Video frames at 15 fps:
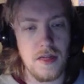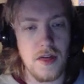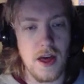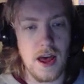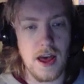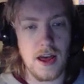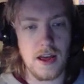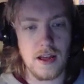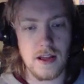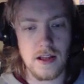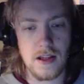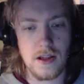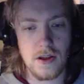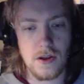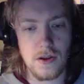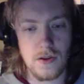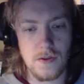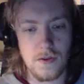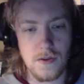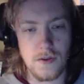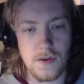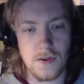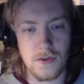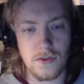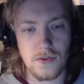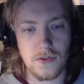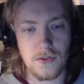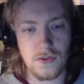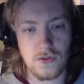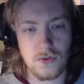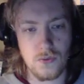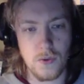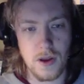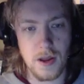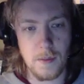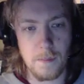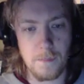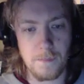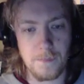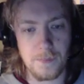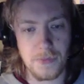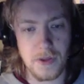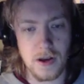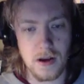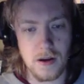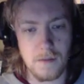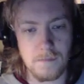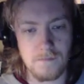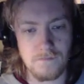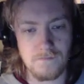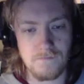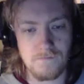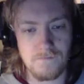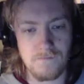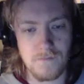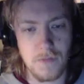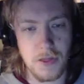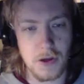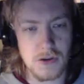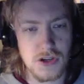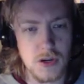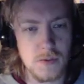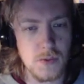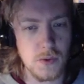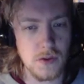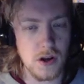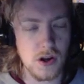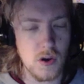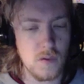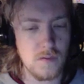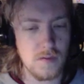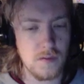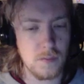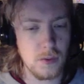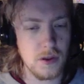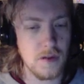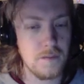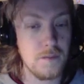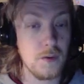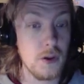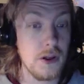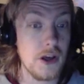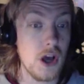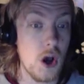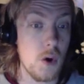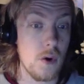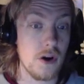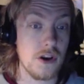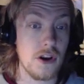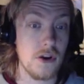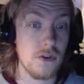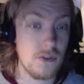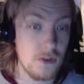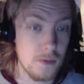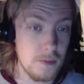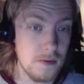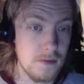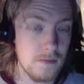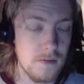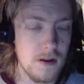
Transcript: That stream, those streams will not fully go on YouTube.